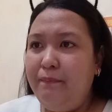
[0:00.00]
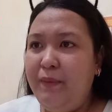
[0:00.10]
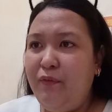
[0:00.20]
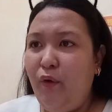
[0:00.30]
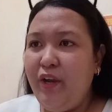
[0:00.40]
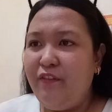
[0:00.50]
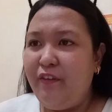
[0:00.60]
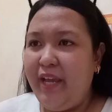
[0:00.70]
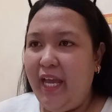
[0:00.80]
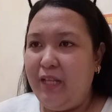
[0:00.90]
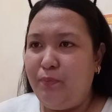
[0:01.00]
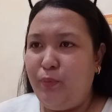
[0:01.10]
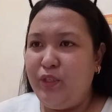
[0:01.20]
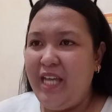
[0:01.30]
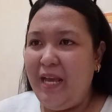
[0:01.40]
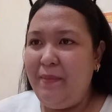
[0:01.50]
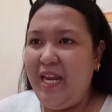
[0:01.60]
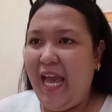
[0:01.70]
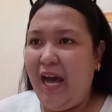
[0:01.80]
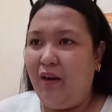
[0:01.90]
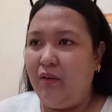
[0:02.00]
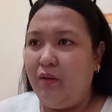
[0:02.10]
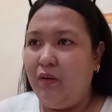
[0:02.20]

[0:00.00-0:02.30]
before you forget it, protect me now.